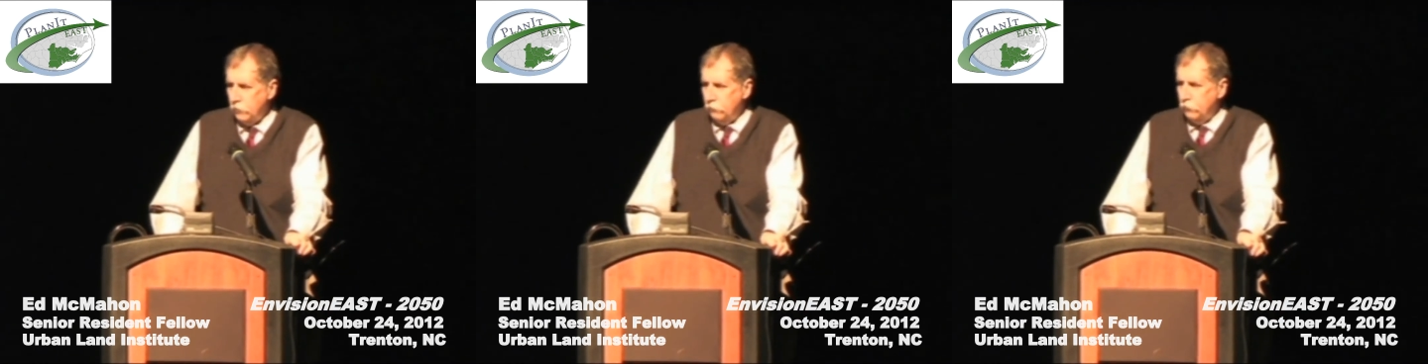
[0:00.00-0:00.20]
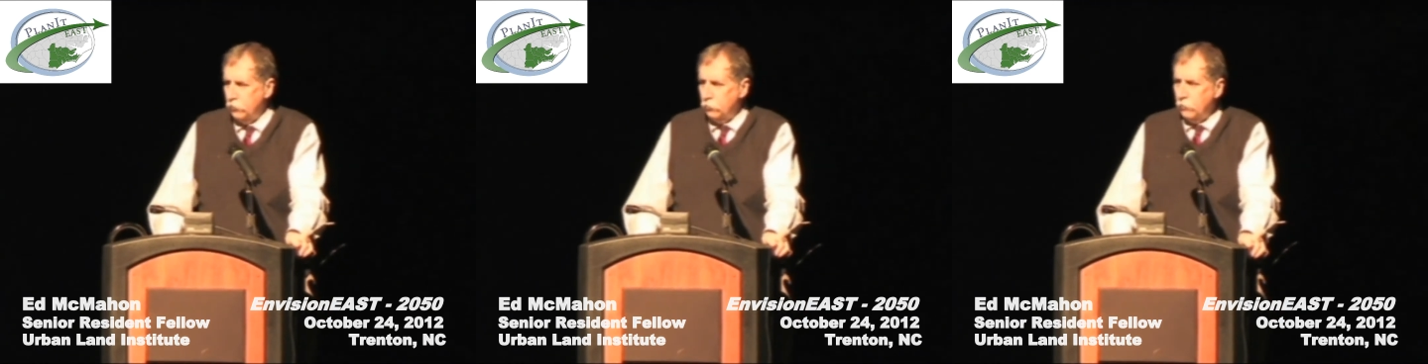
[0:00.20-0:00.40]

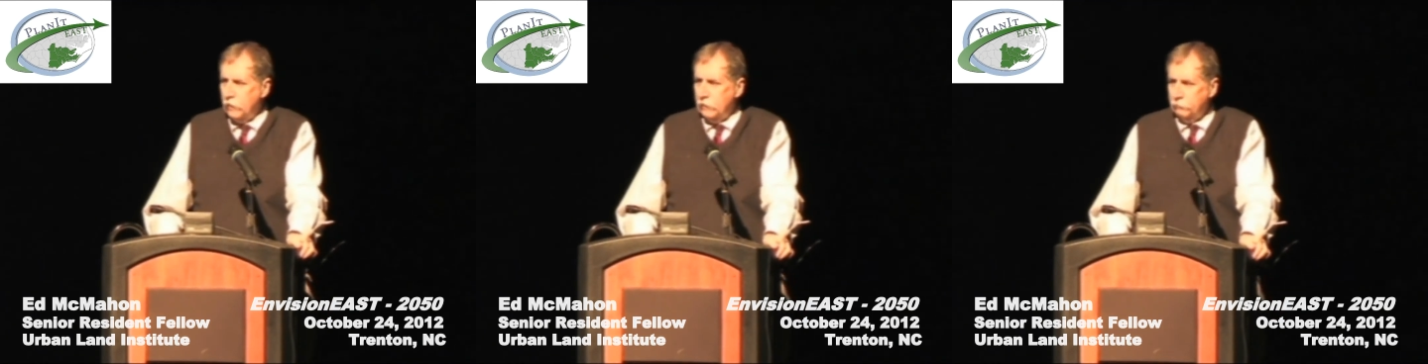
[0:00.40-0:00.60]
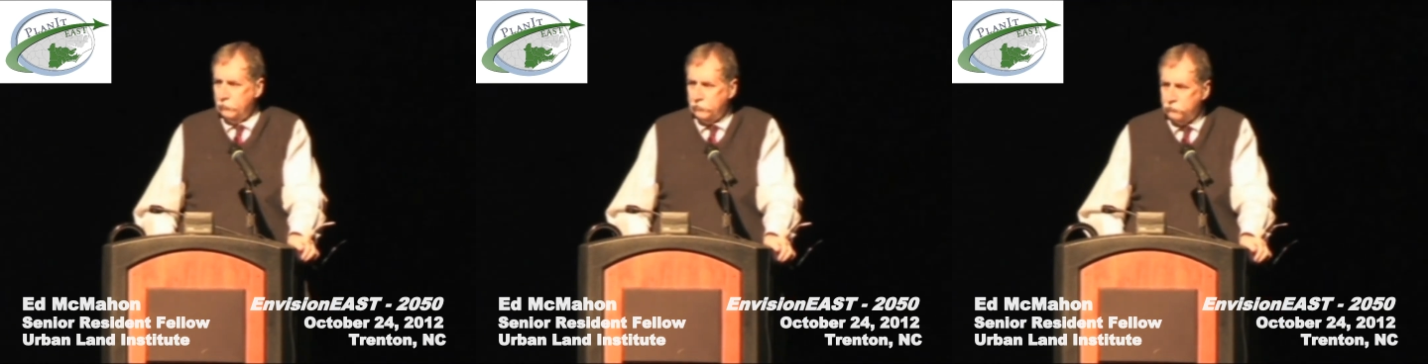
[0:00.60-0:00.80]
Governor
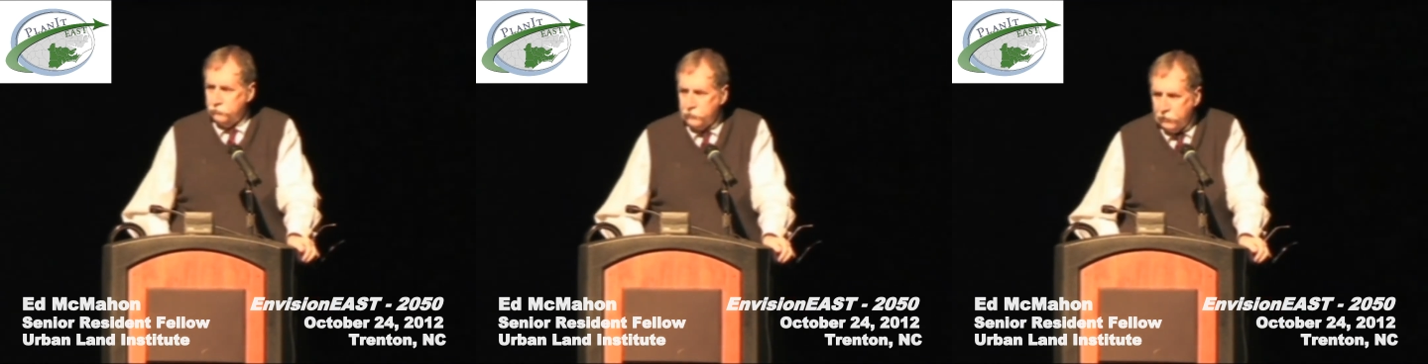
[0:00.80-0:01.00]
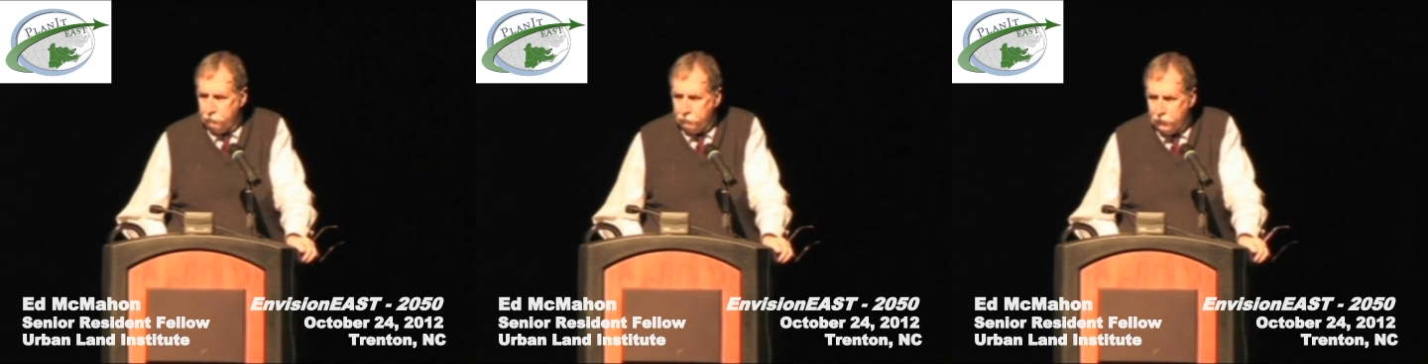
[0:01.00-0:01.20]

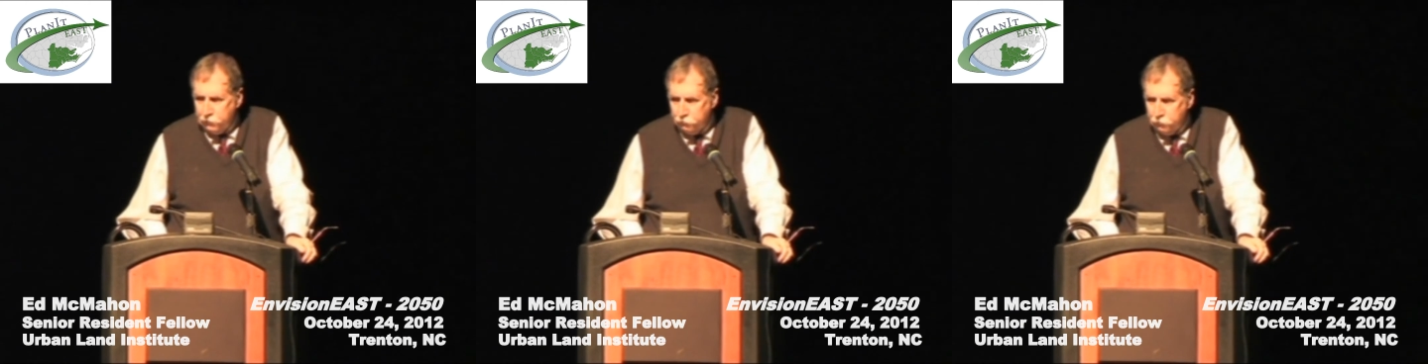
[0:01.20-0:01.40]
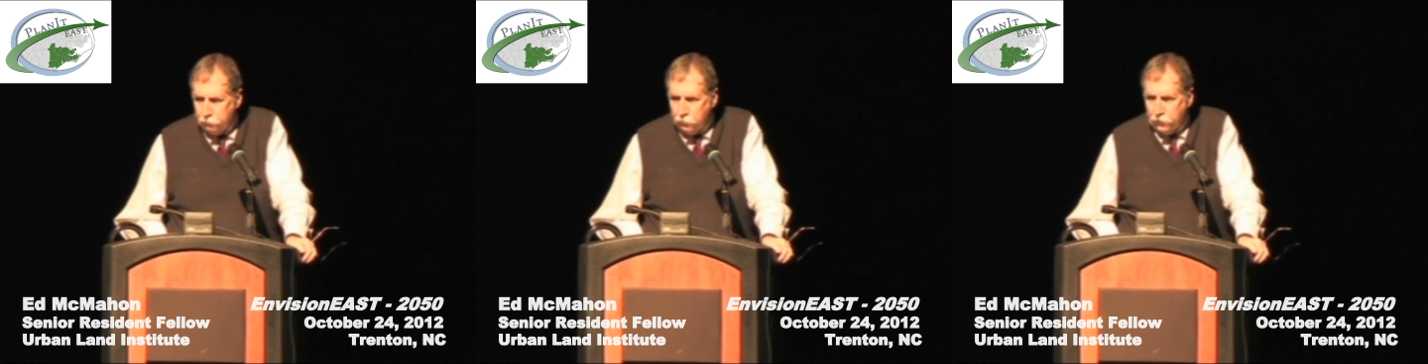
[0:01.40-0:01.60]
Romney's
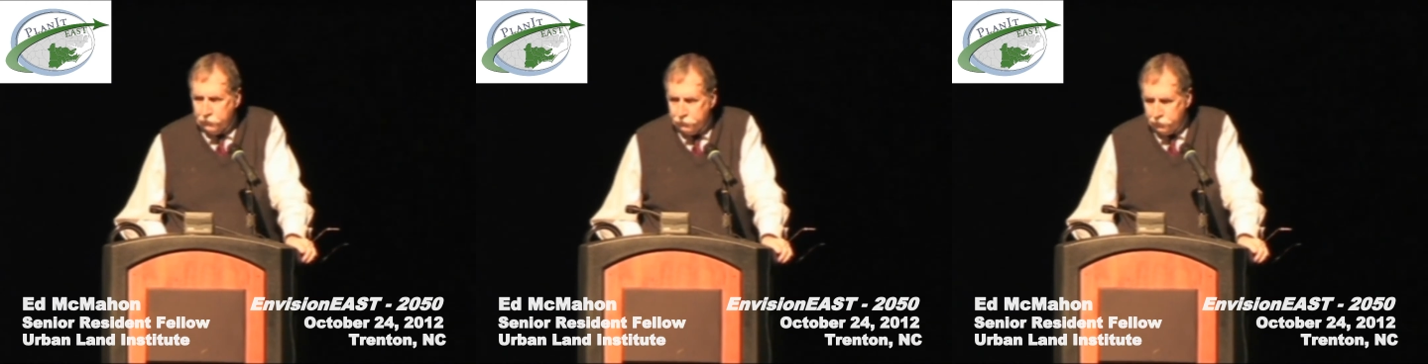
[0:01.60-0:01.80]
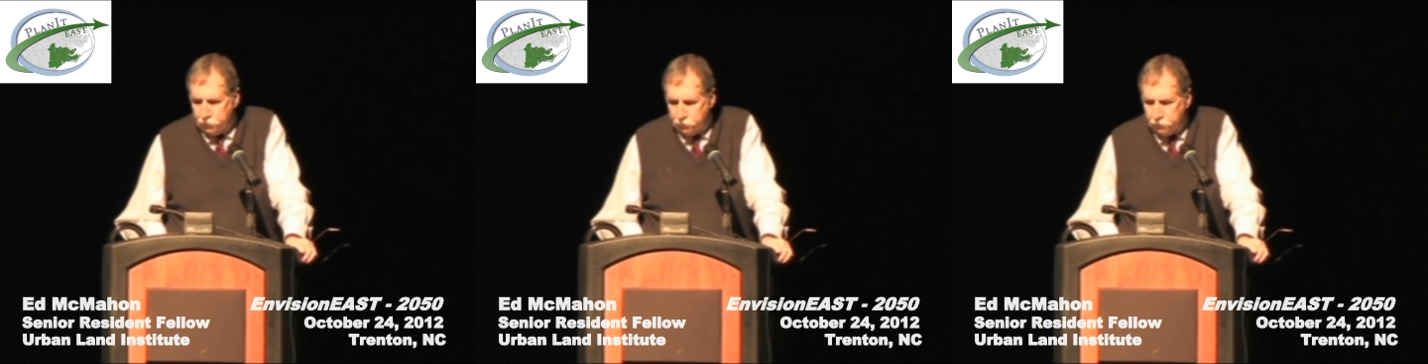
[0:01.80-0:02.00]
campaign for
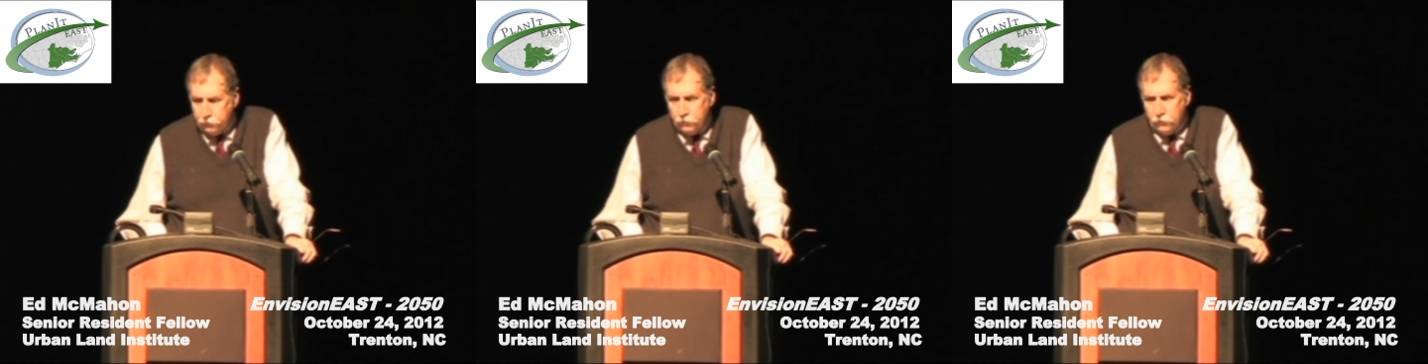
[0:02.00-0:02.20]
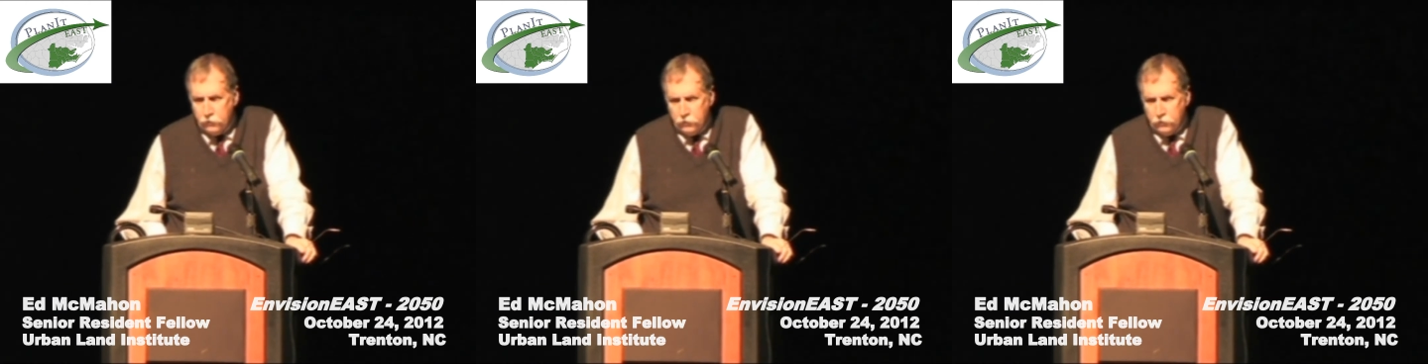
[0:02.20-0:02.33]
president.